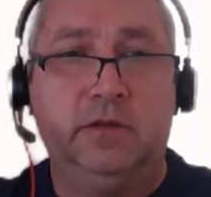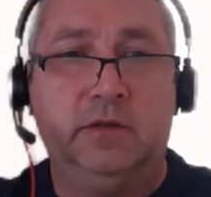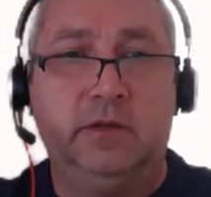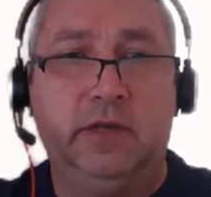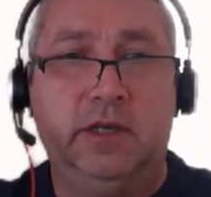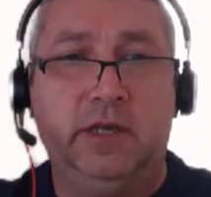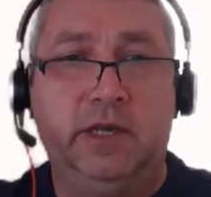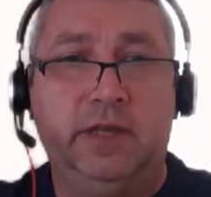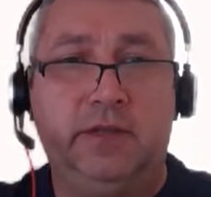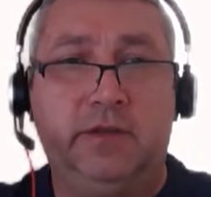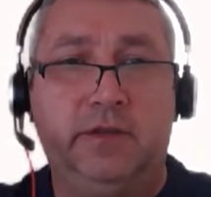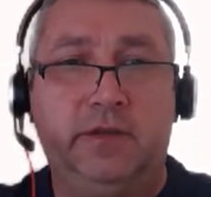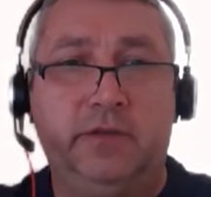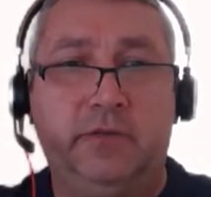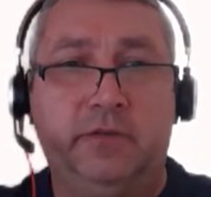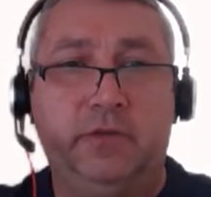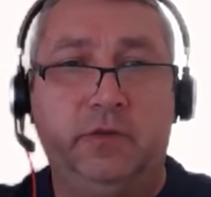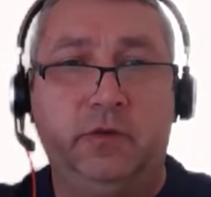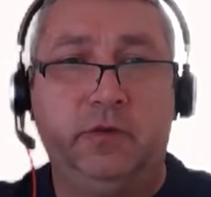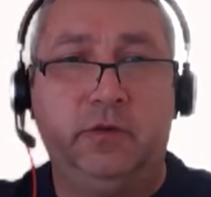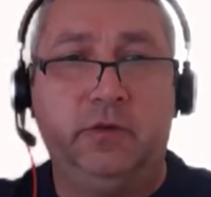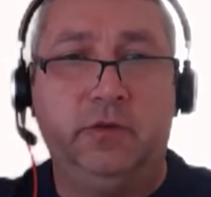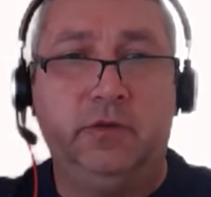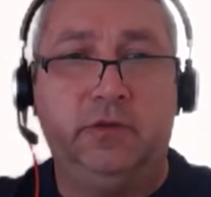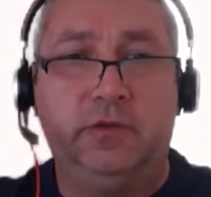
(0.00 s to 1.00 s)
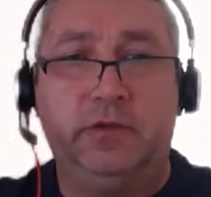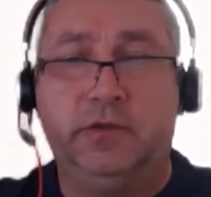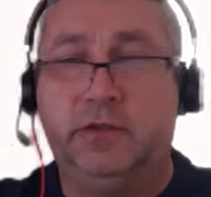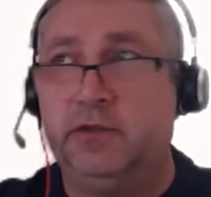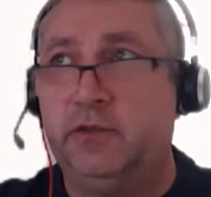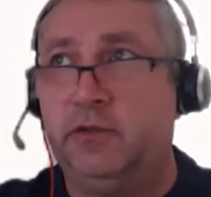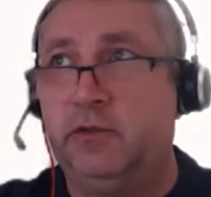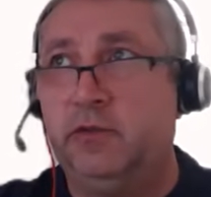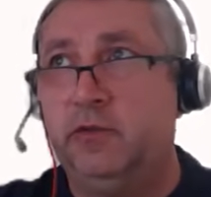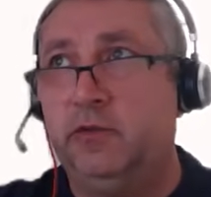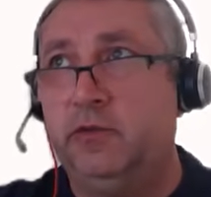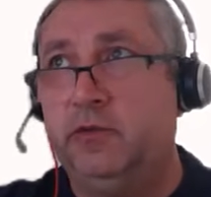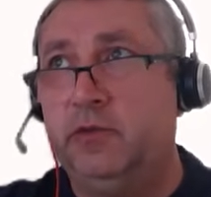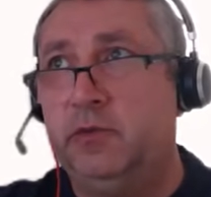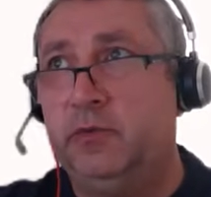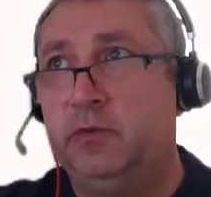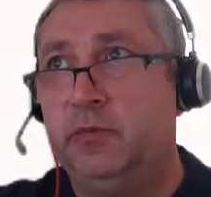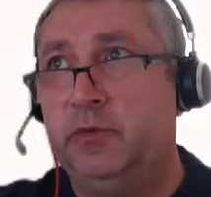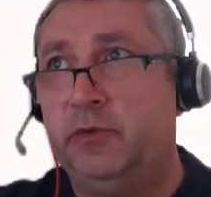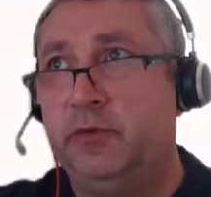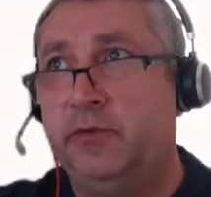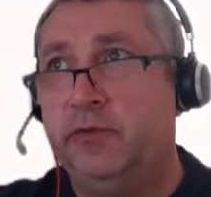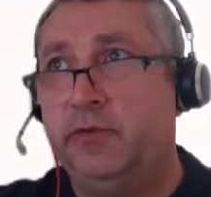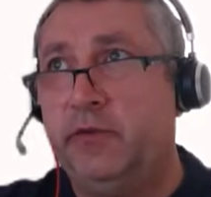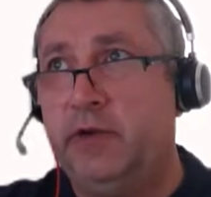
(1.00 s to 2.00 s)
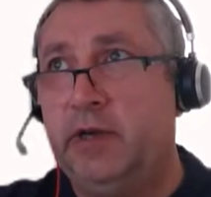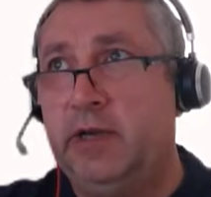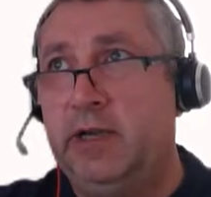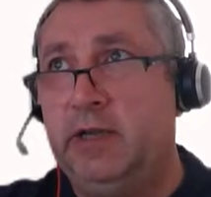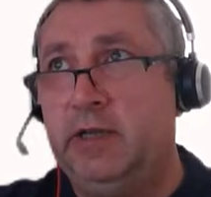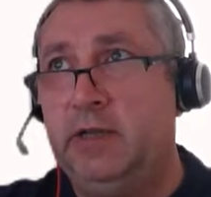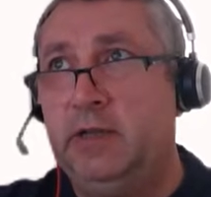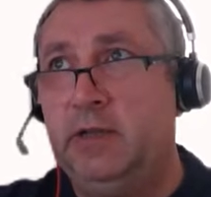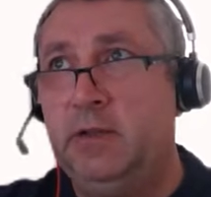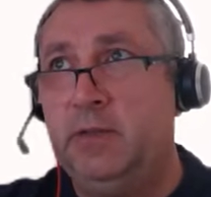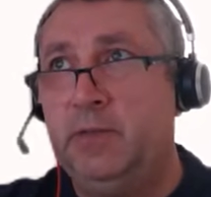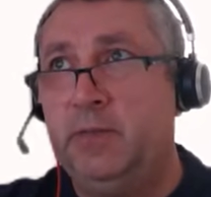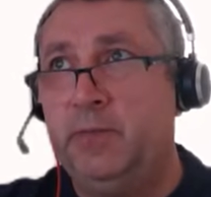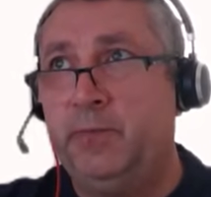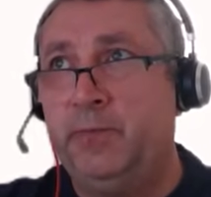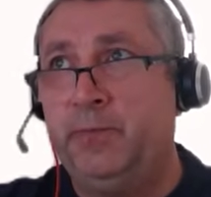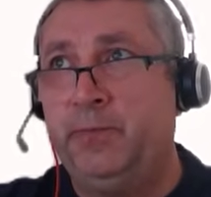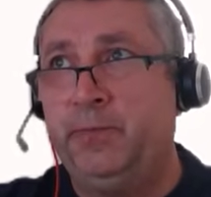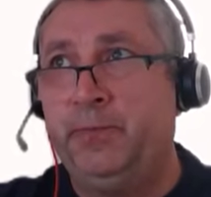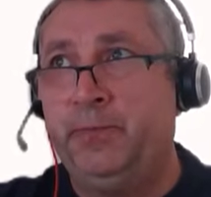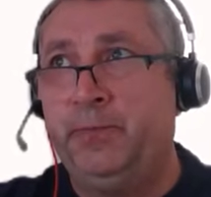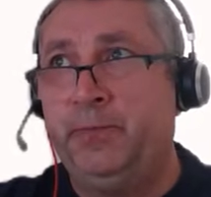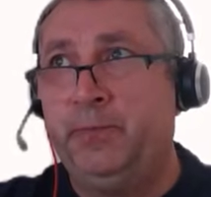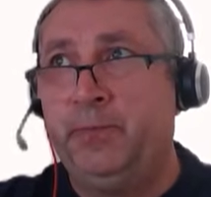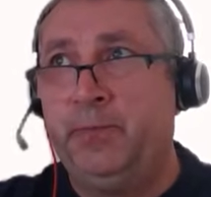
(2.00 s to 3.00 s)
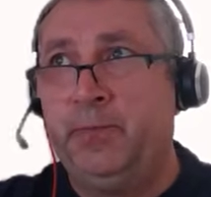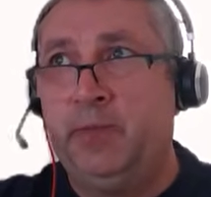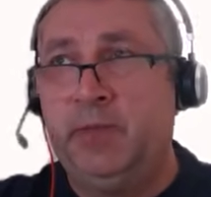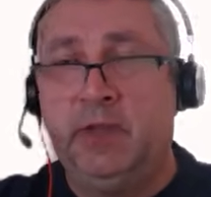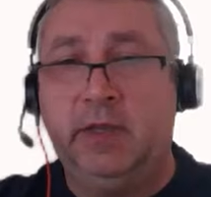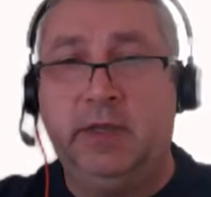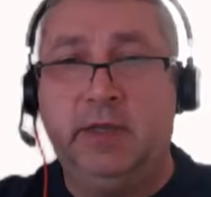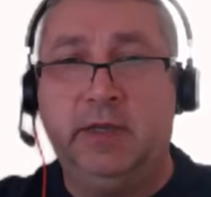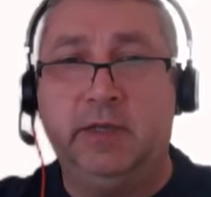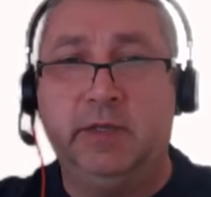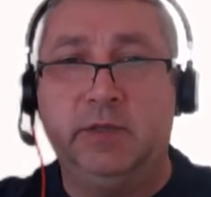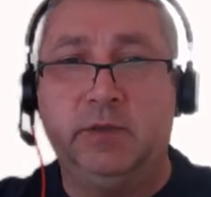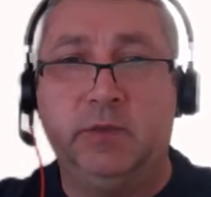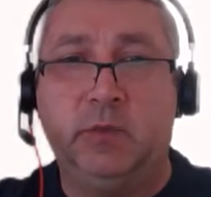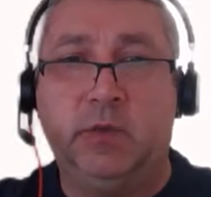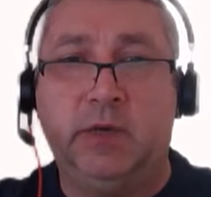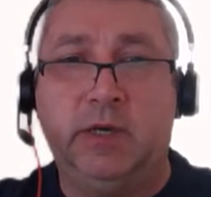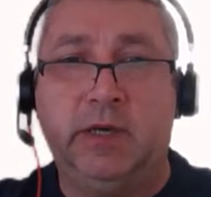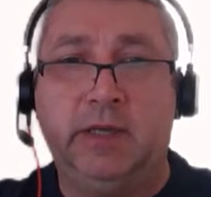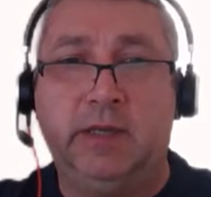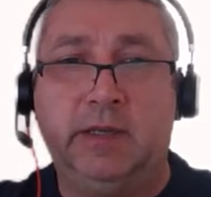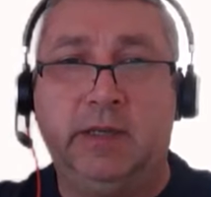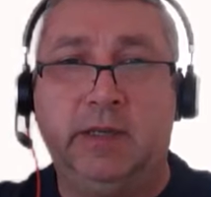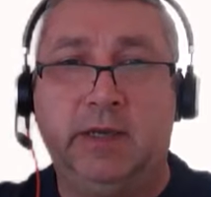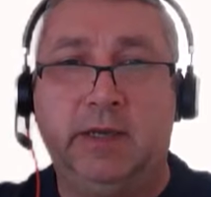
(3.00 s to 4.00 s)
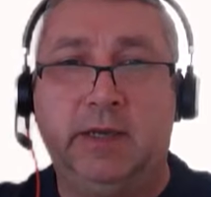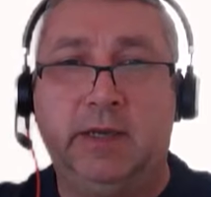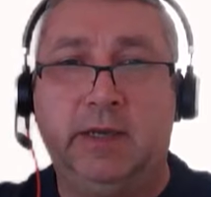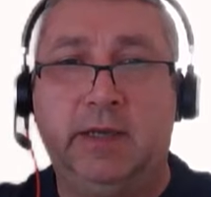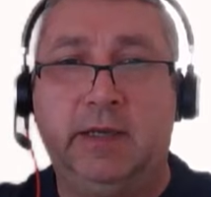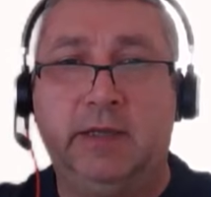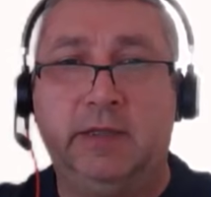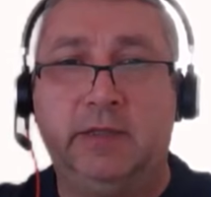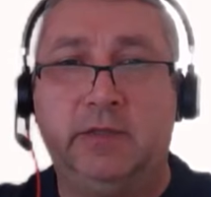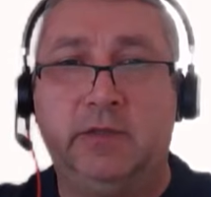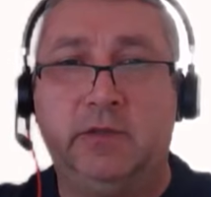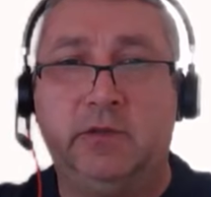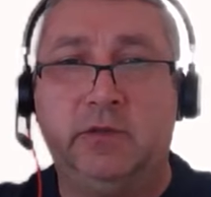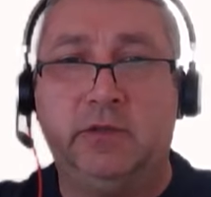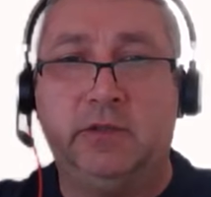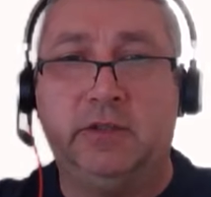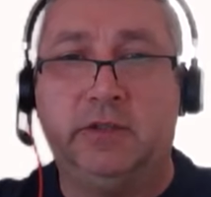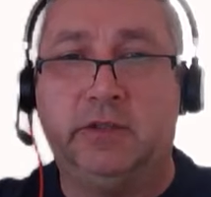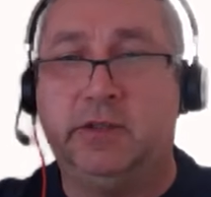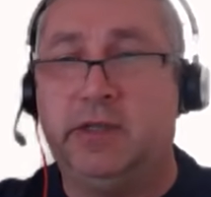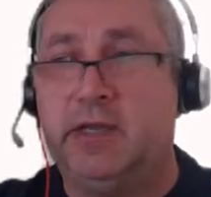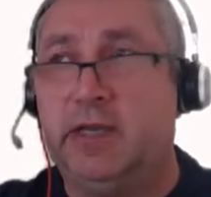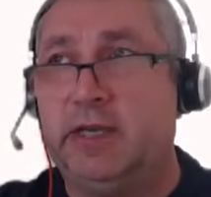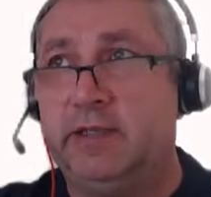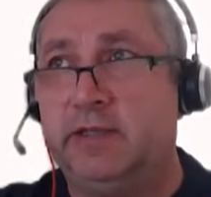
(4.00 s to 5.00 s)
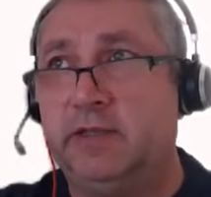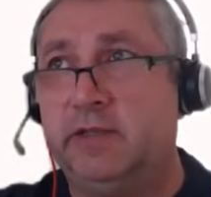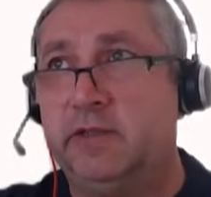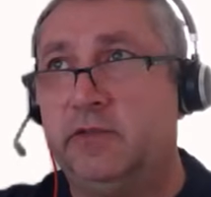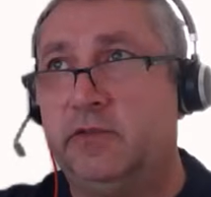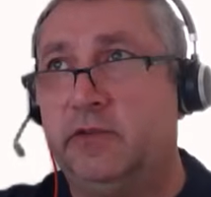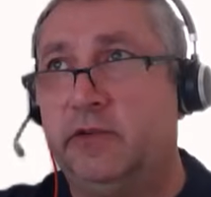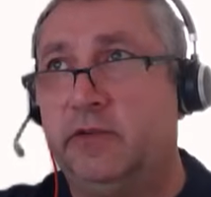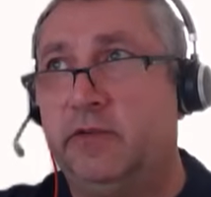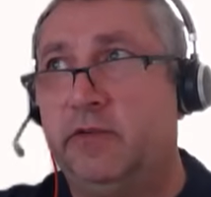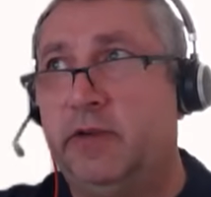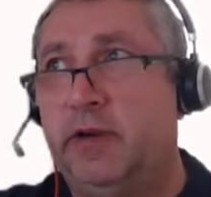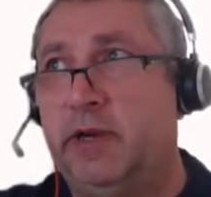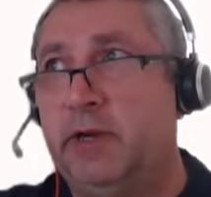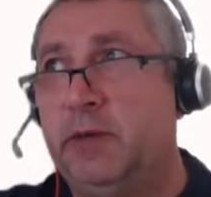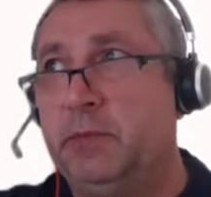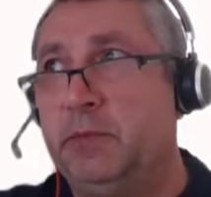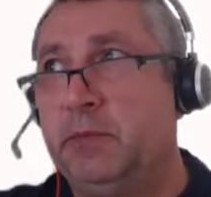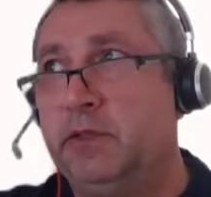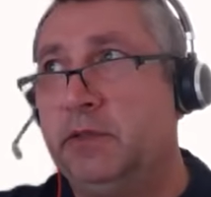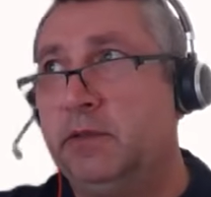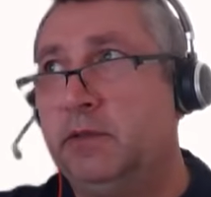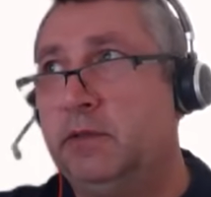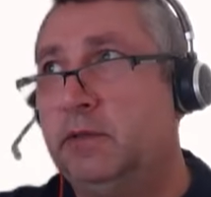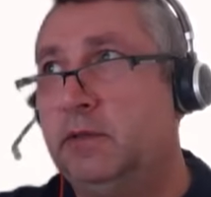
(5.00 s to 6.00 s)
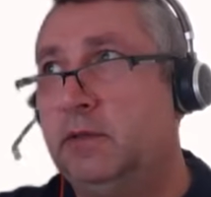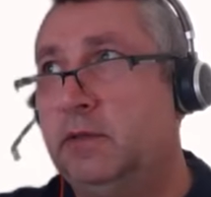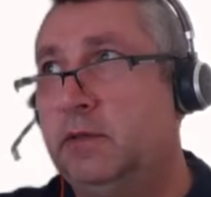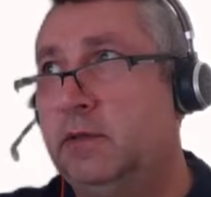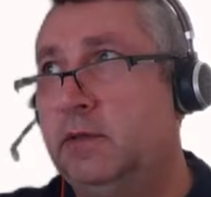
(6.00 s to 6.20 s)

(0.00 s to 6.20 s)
get the full user security profile as well as user license requirements.